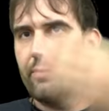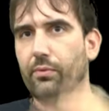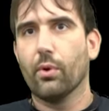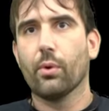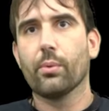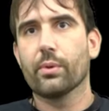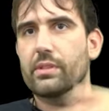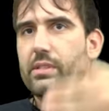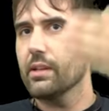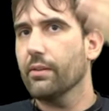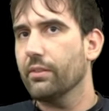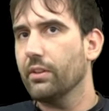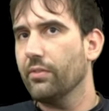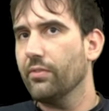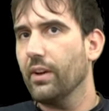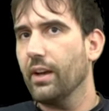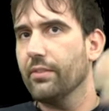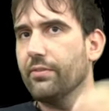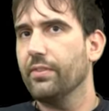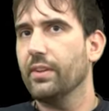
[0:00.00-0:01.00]
forward
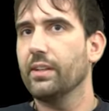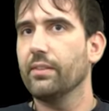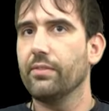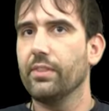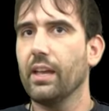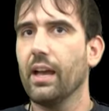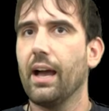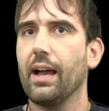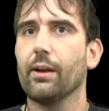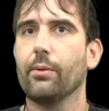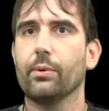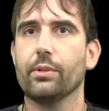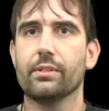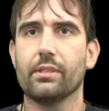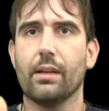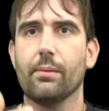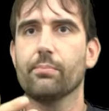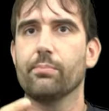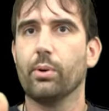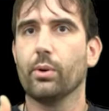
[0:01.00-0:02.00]
75 feet of the
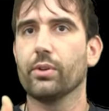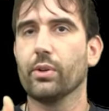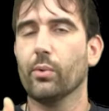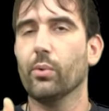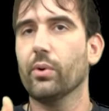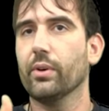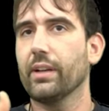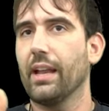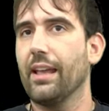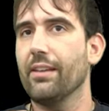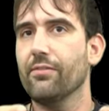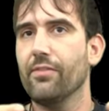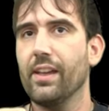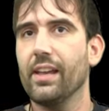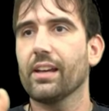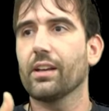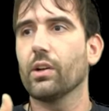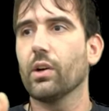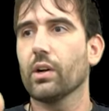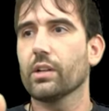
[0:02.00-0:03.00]
Iowas and put on a
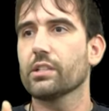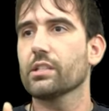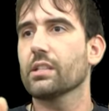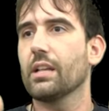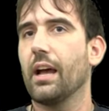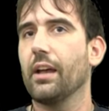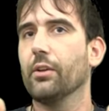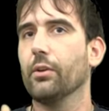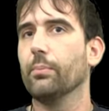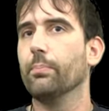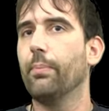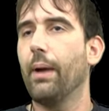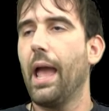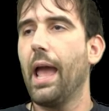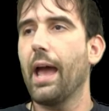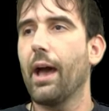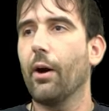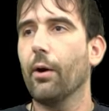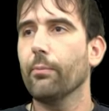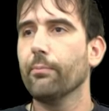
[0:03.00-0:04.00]
Vanguard style
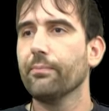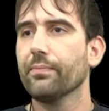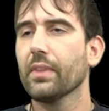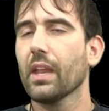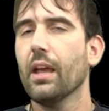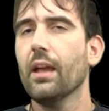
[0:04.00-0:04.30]
bow,